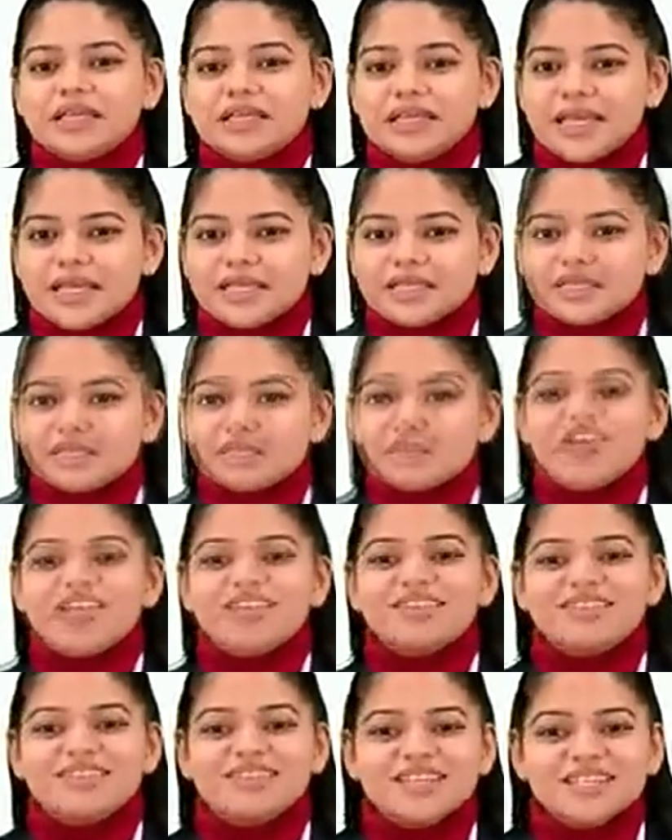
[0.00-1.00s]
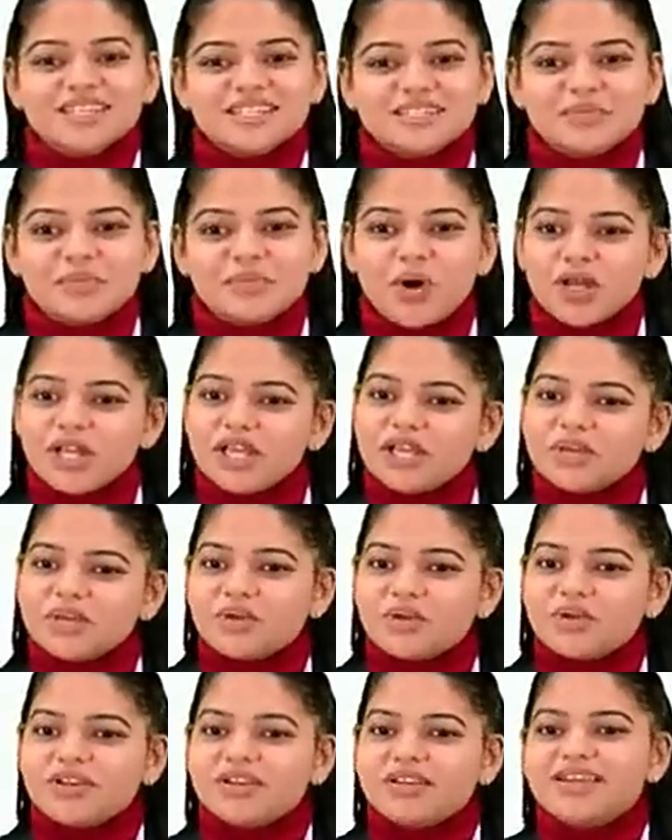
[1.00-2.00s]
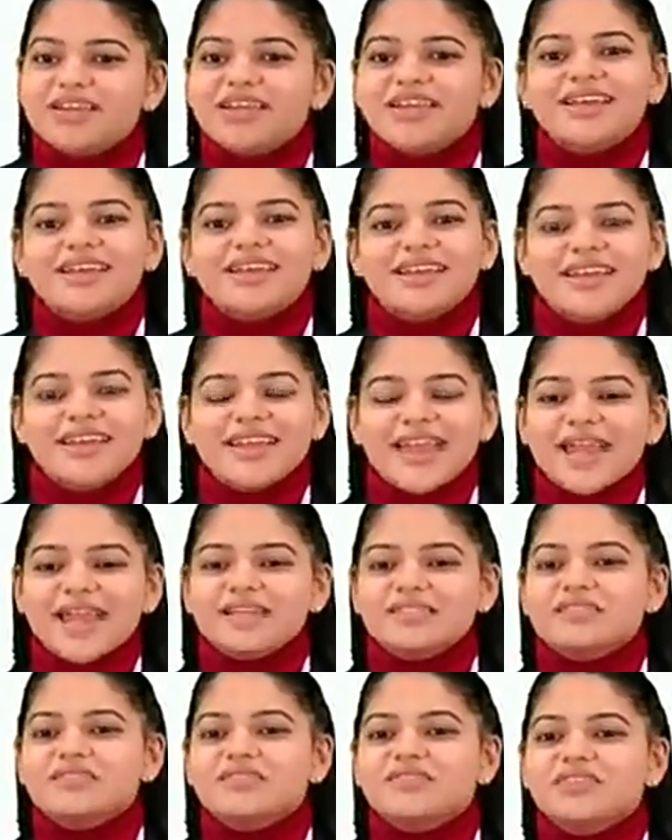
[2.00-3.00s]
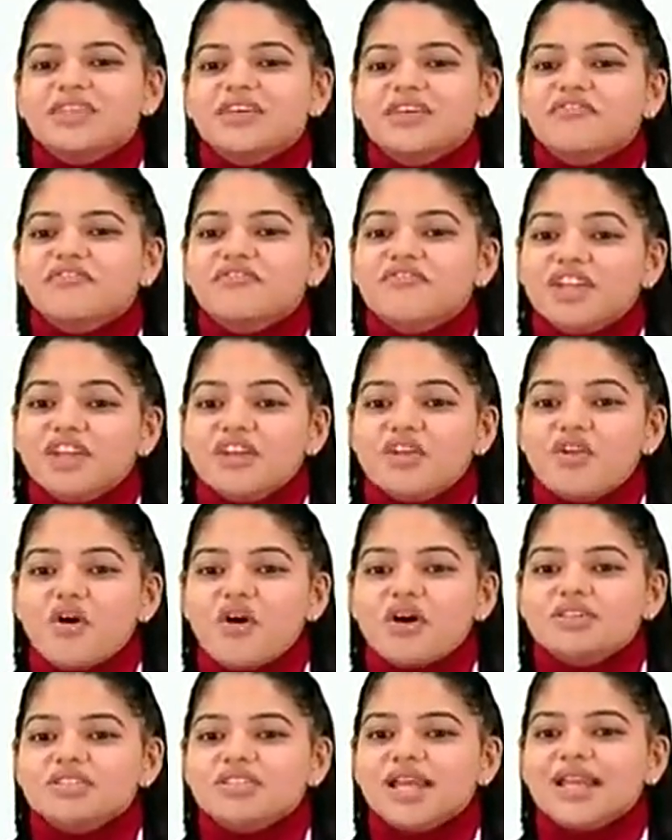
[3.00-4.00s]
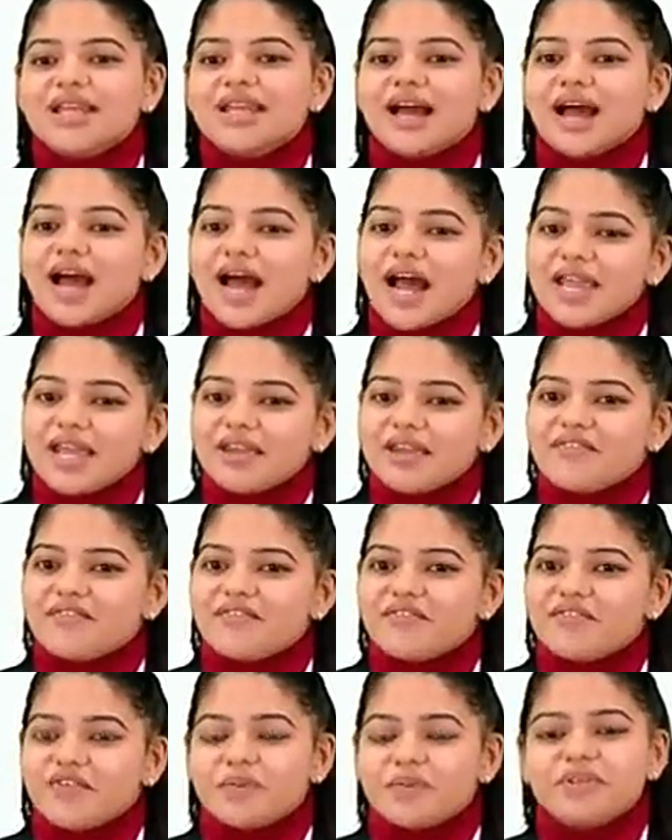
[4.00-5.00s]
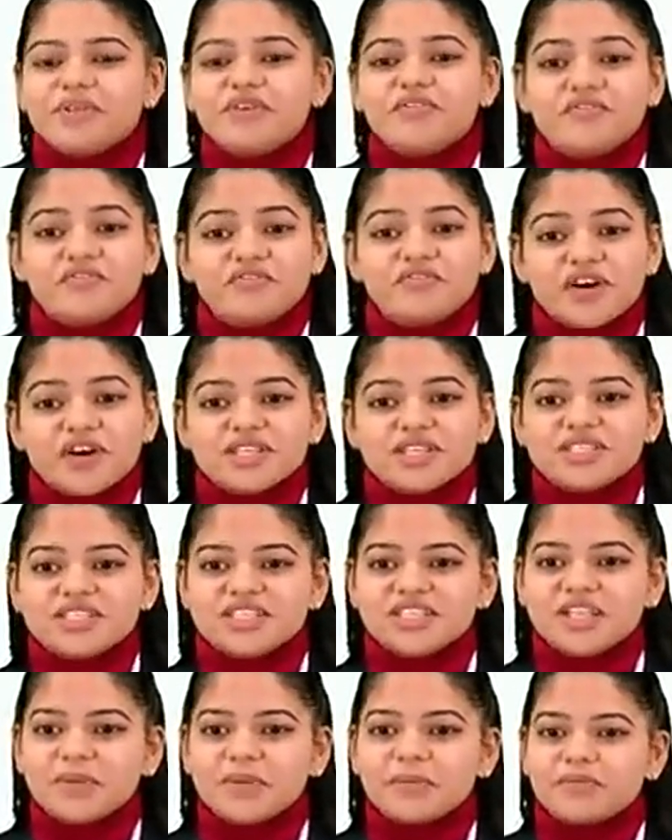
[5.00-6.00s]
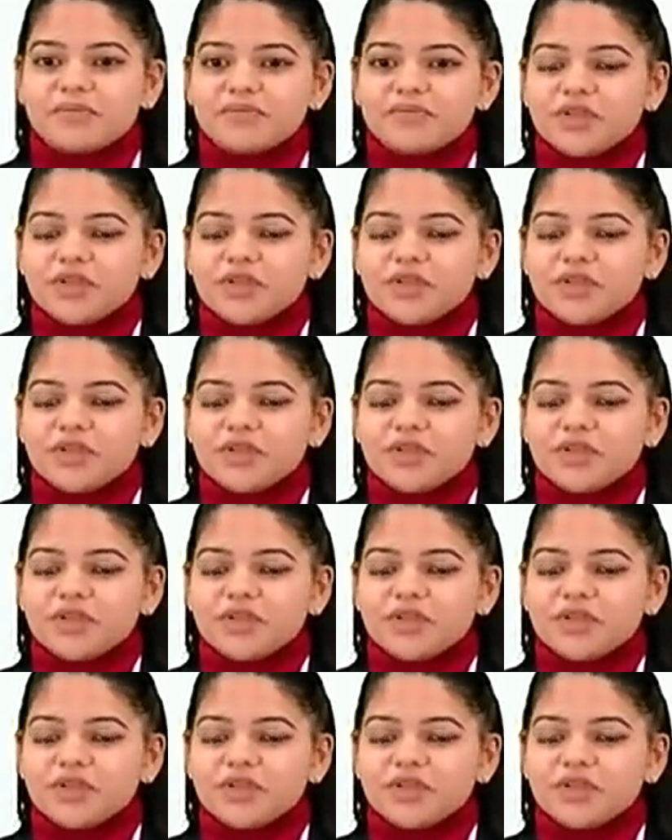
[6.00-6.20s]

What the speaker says: Yes, when this molecule reacts with the phenoxide ion from the first step,